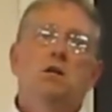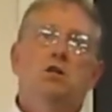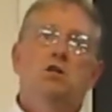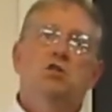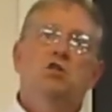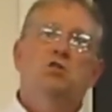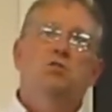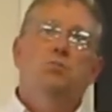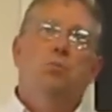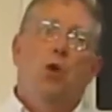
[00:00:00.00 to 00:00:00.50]

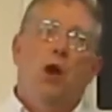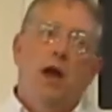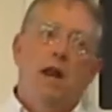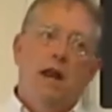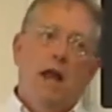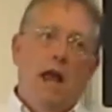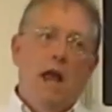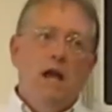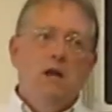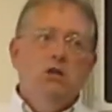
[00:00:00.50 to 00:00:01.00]
to
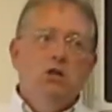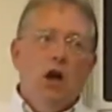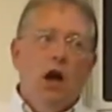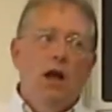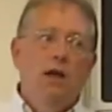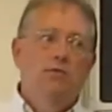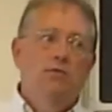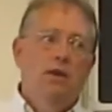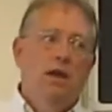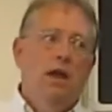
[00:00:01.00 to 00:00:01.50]
spread H
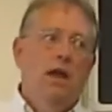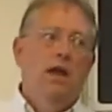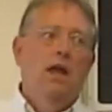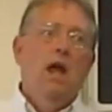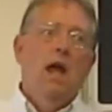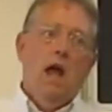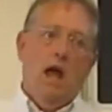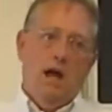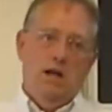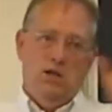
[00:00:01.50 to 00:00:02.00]
I
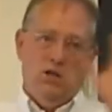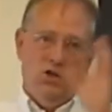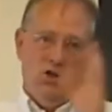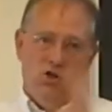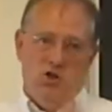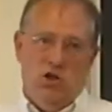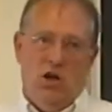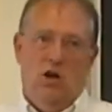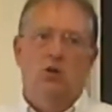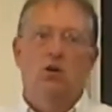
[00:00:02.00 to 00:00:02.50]
V and to
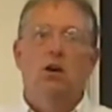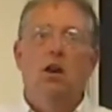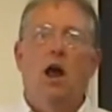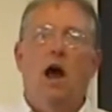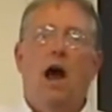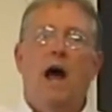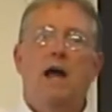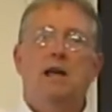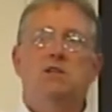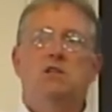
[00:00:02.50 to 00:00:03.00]

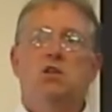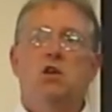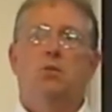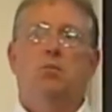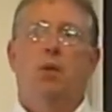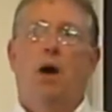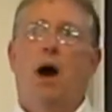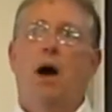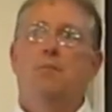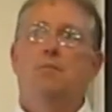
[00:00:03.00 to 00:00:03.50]
sterilize
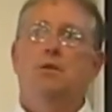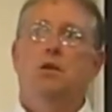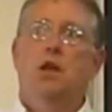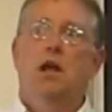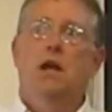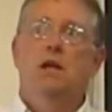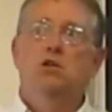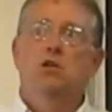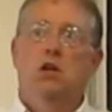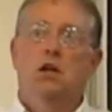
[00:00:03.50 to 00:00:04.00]
their
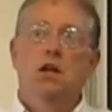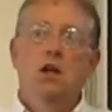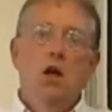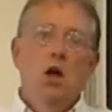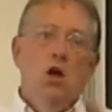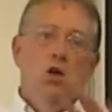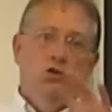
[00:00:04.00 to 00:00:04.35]
population